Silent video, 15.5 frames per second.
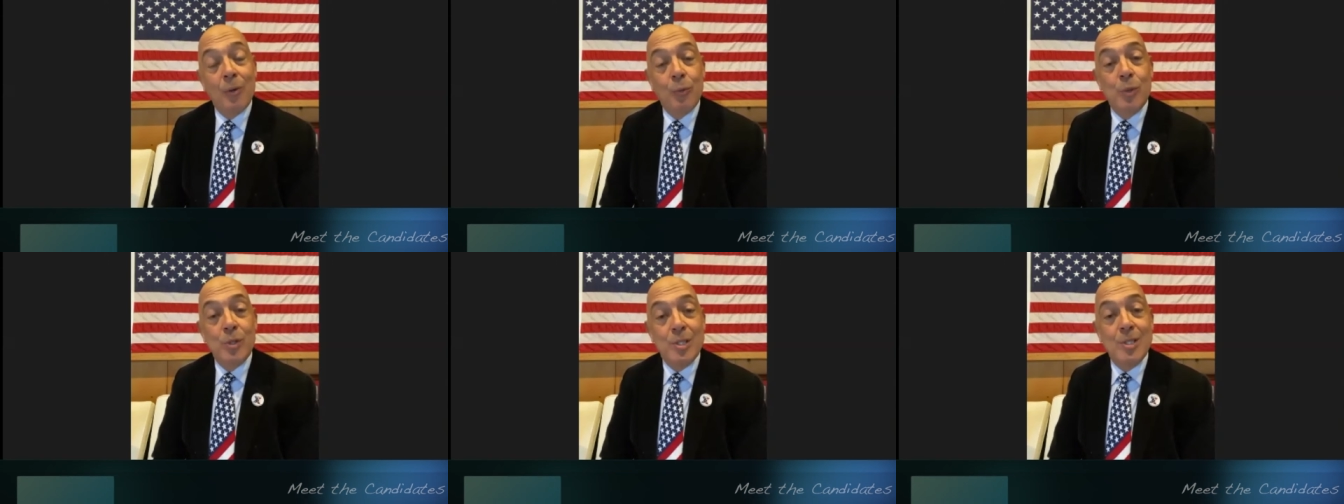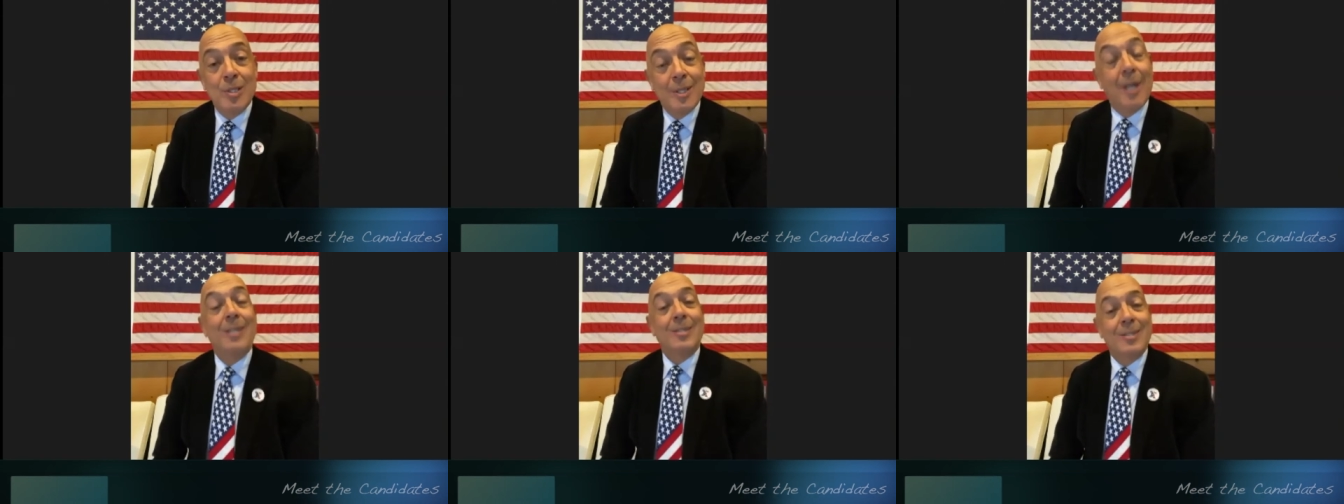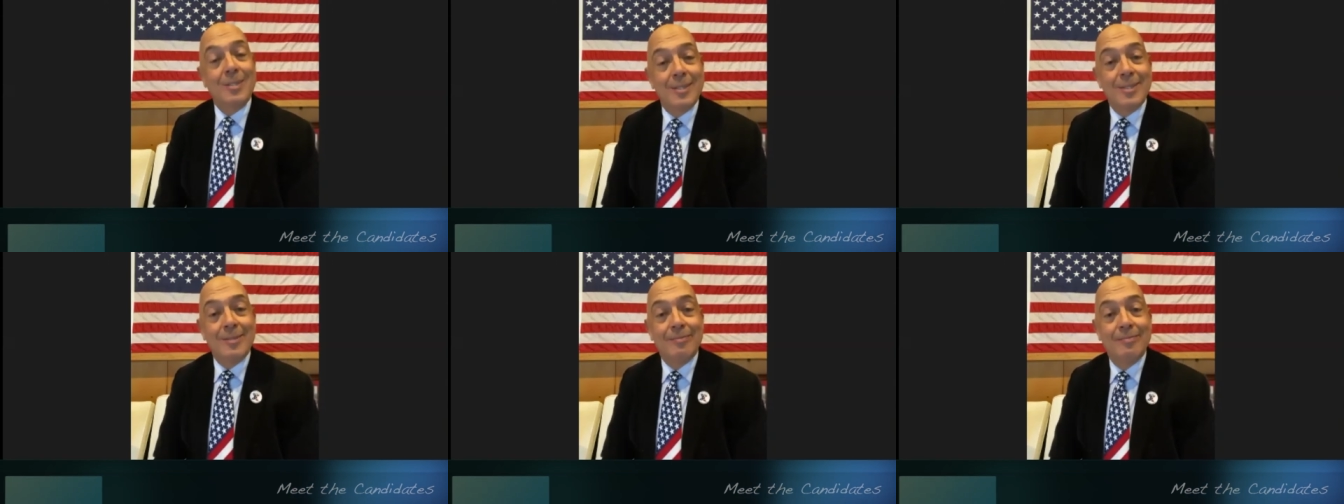was in
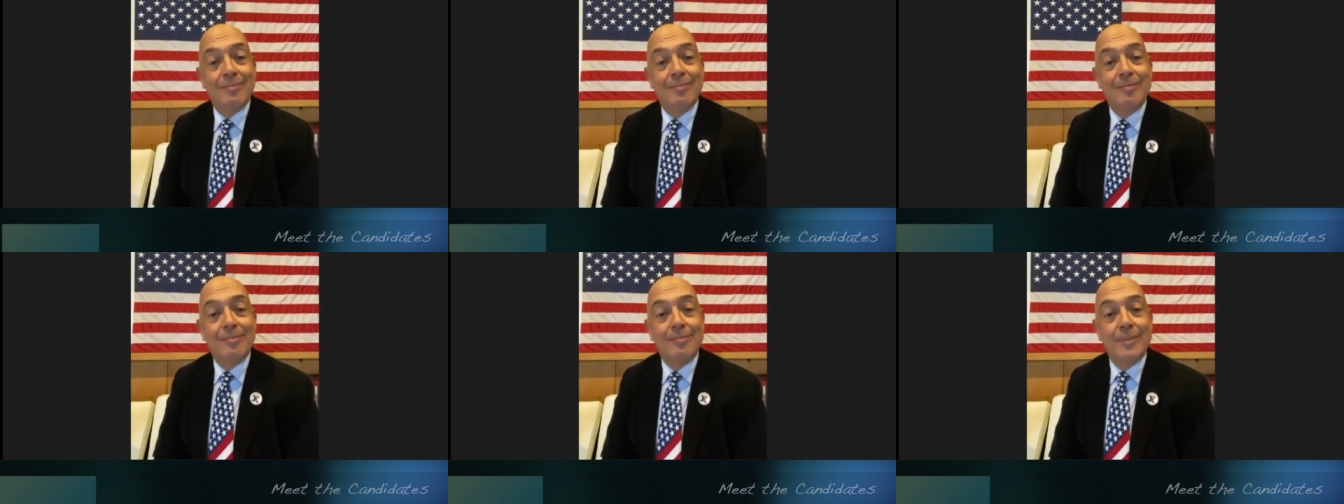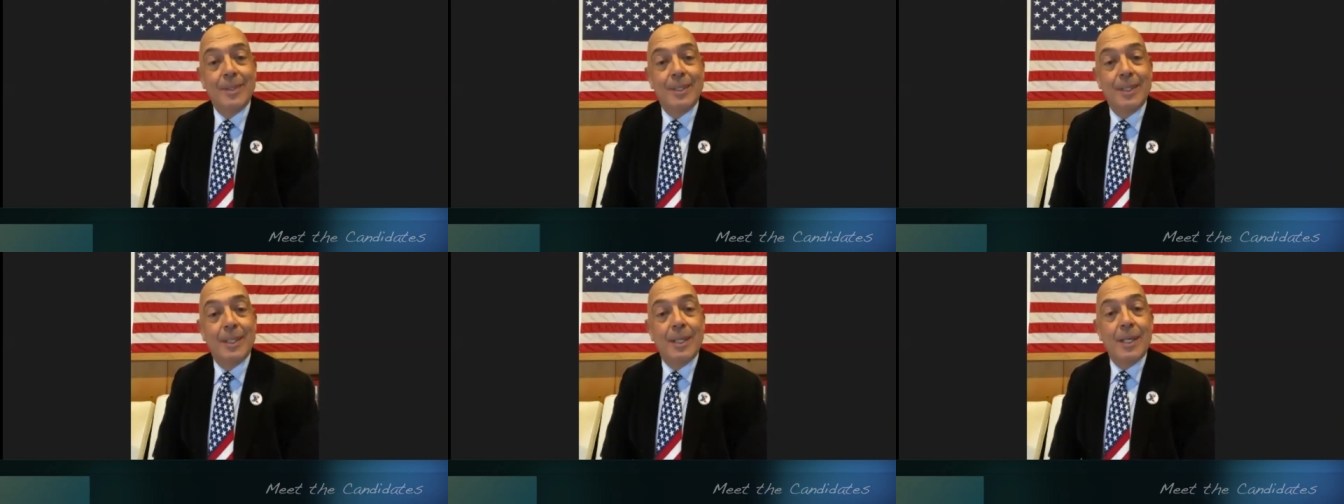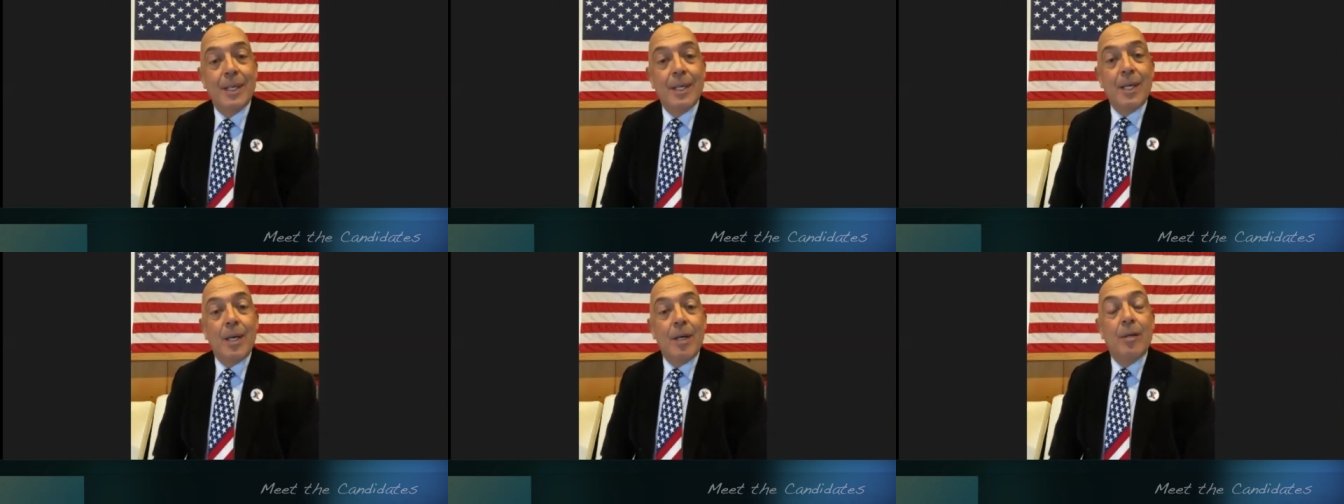custody. Oh, wow